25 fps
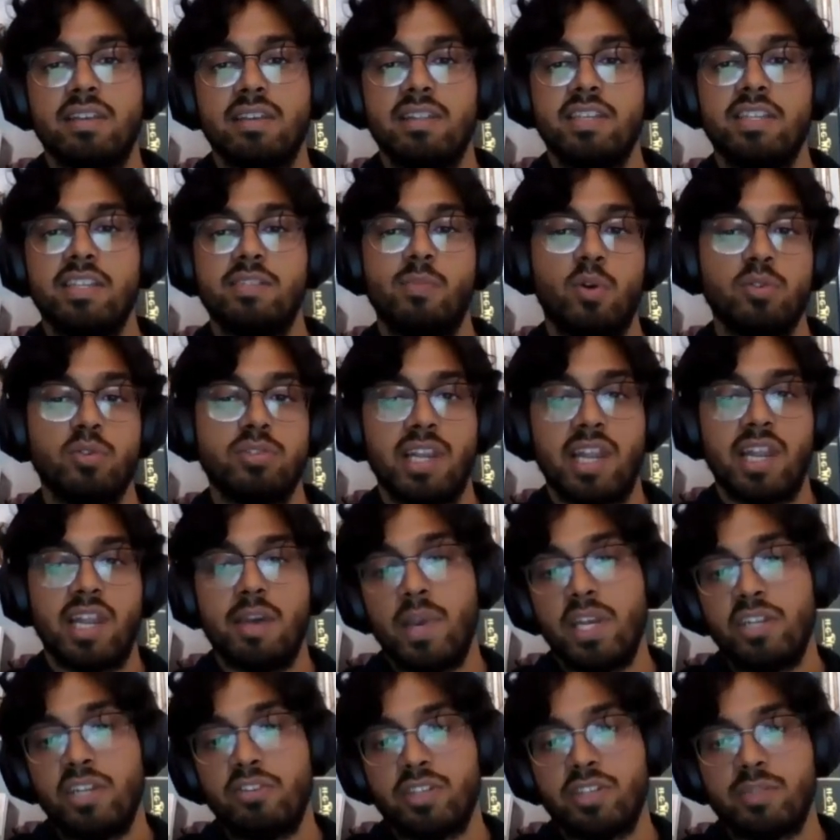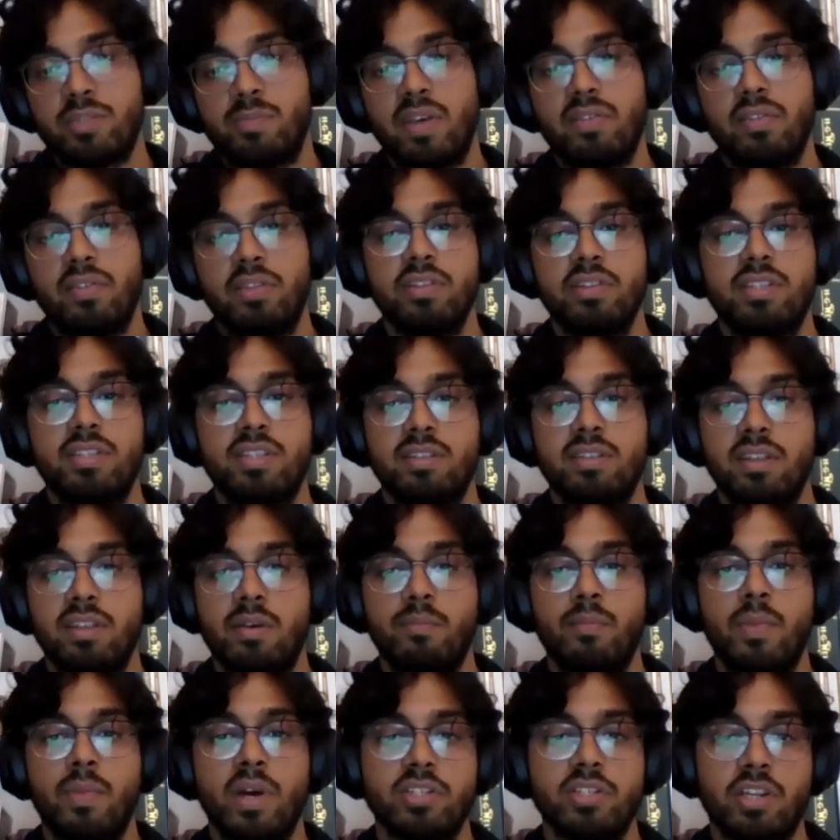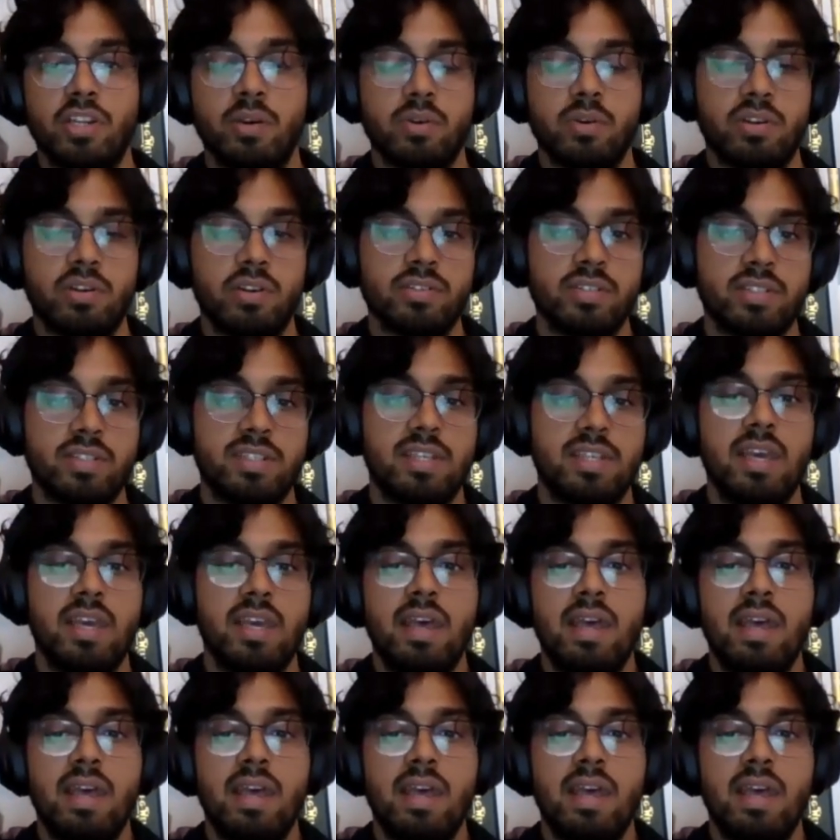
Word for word: these multi-layer matrix methods. They're much lower cost.